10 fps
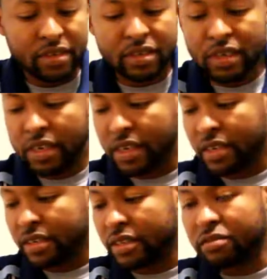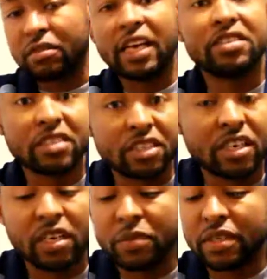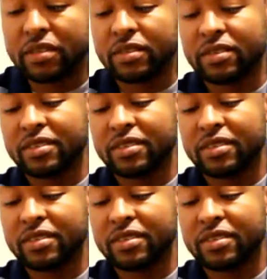This is, ladies and gentlemen,